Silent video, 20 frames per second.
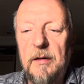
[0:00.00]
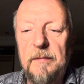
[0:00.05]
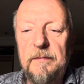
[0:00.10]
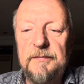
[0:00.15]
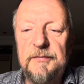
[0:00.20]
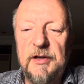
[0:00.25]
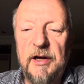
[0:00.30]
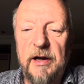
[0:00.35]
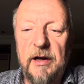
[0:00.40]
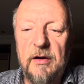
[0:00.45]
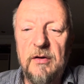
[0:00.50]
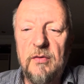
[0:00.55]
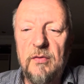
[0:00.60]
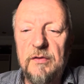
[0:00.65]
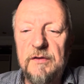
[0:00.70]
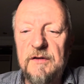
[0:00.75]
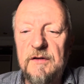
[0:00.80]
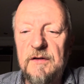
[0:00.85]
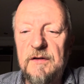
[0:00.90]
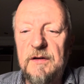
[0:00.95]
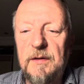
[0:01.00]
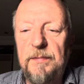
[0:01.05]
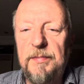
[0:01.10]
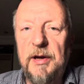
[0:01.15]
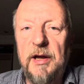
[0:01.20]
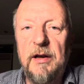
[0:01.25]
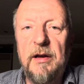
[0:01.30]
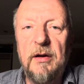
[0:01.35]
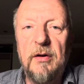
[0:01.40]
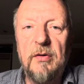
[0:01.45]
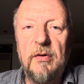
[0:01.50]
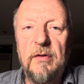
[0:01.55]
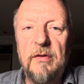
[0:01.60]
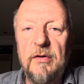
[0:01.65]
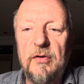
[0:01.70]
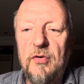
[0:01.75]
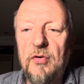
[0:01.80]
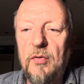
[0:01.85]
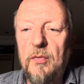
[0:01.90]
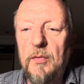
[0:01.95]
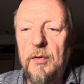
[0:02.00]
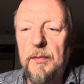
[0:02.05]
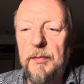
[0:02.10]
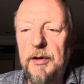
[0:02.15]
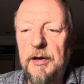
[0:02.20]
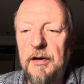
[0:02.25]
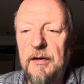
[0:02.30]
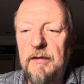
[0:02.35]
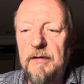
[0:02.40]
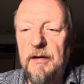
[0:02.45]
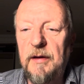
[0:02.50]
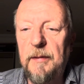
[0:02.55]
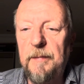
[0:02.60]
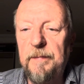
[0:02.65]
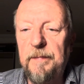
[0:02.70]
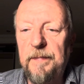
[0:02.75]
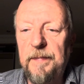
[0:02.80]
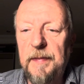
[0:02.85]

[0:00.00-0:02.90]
diagnosis depending on the comorbidity.